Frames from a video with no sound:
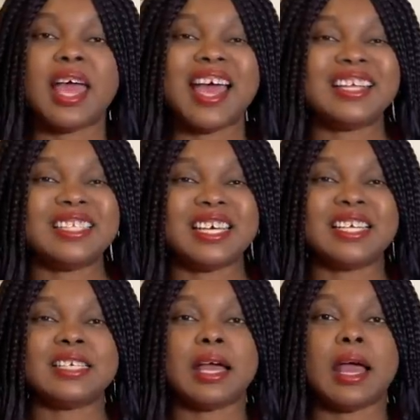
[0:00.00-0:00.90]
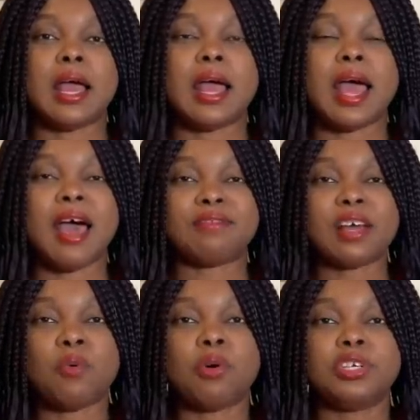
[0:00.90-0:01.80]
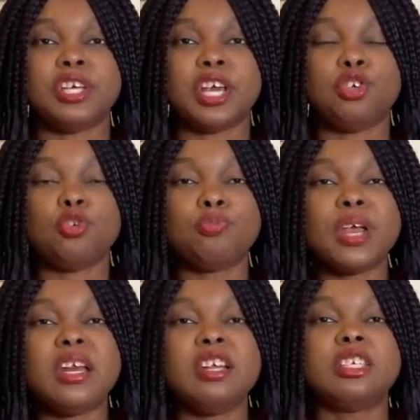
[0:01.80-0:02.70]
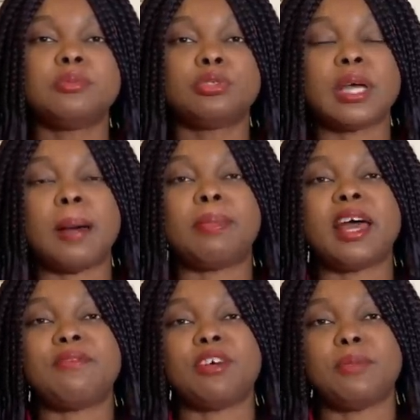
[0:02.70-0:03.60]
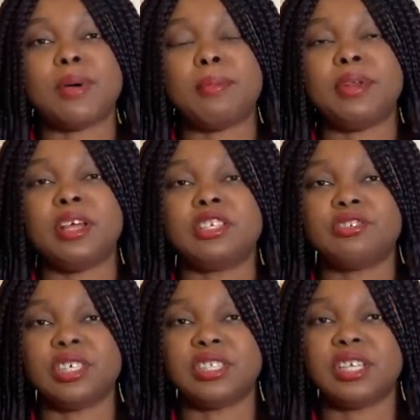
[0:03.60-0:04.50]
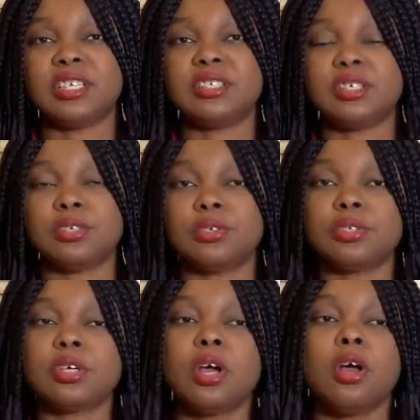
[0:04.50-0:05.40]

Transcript: and then after one year you'll be eligible to apply for the permanent resident status.